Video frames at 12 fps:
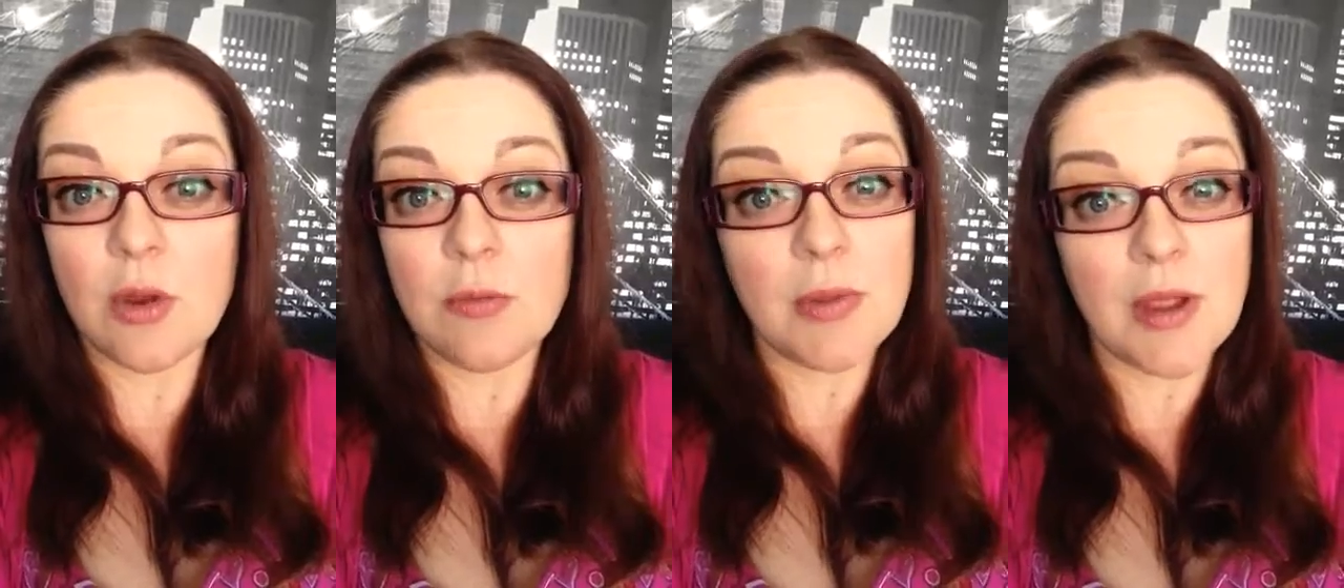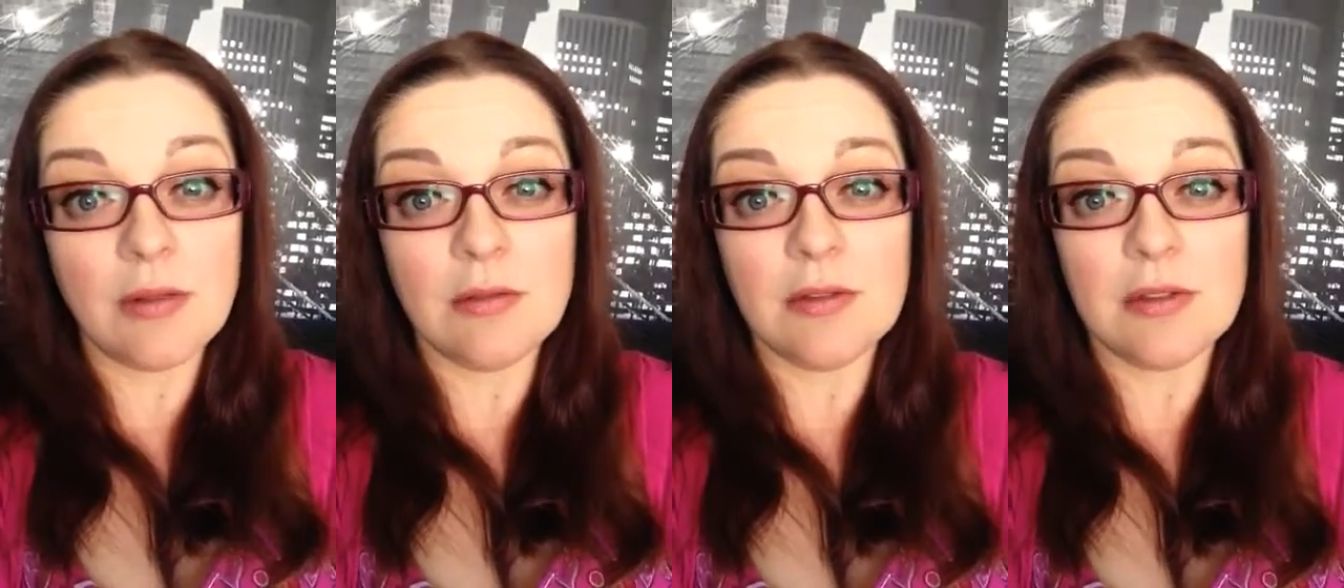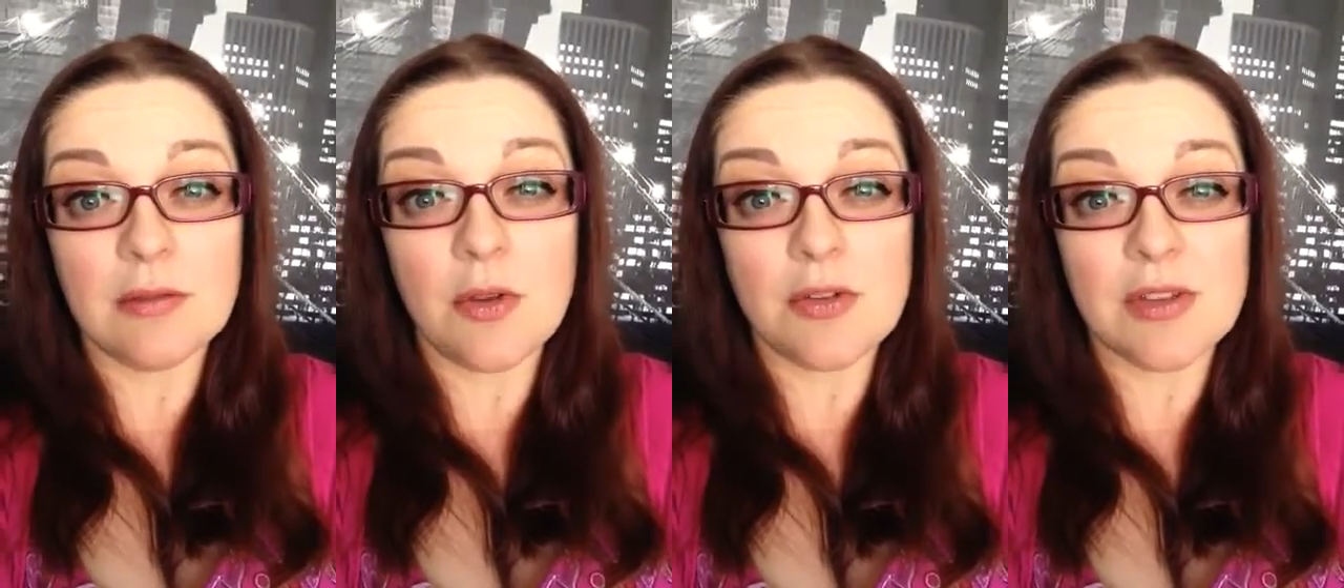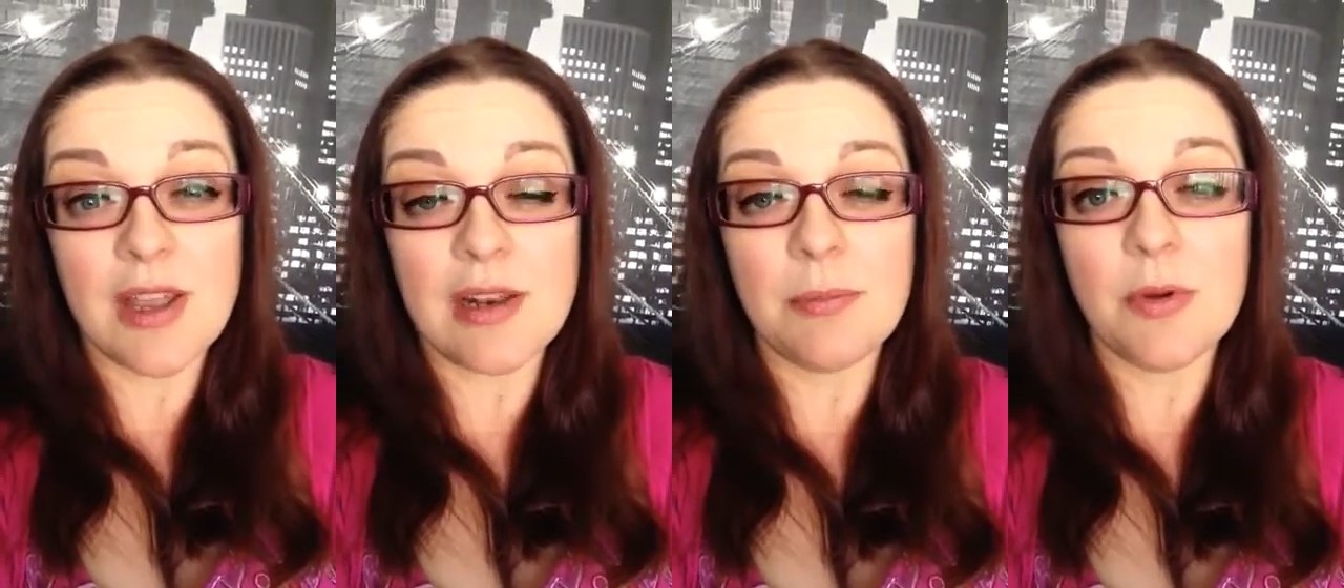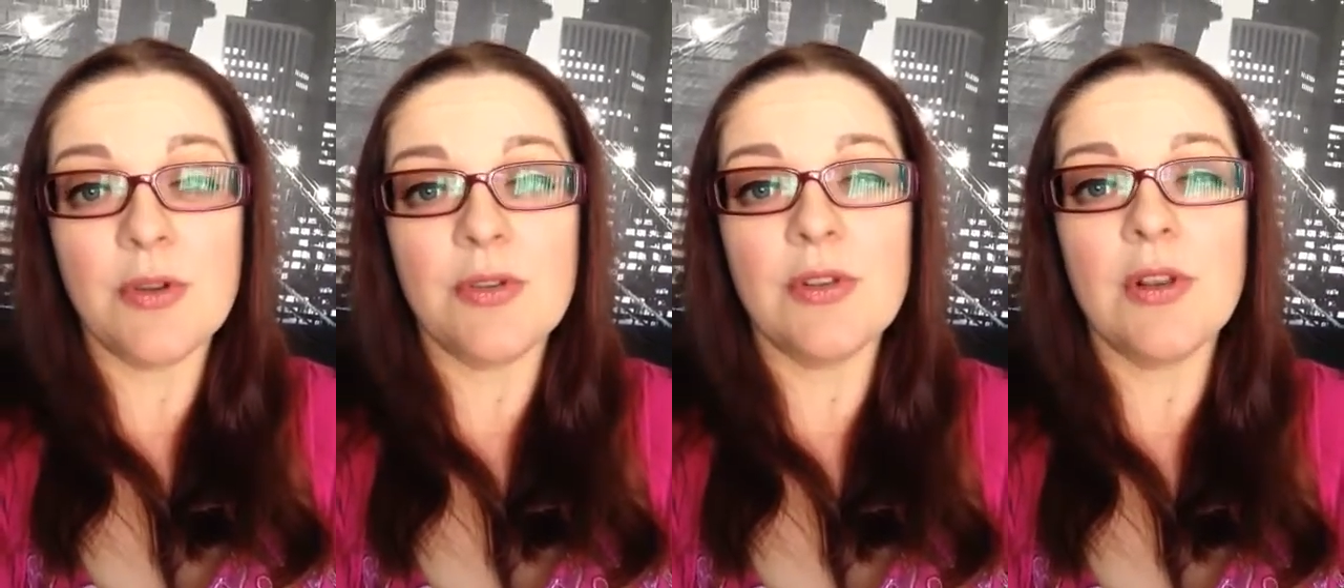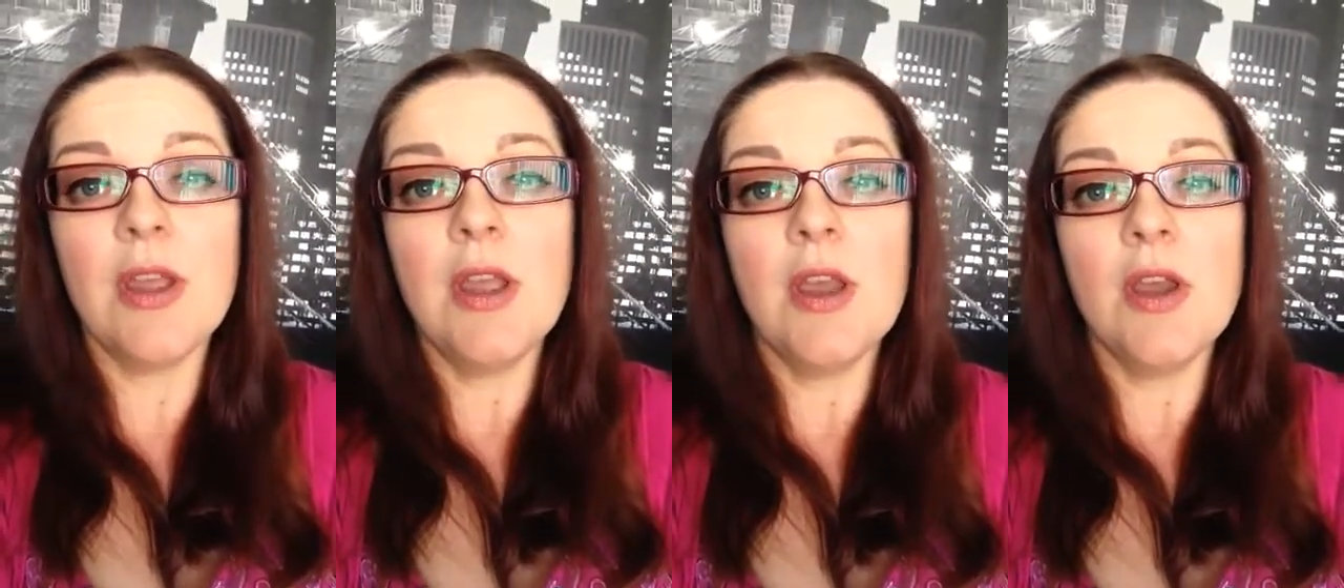1 pound loss kind of person.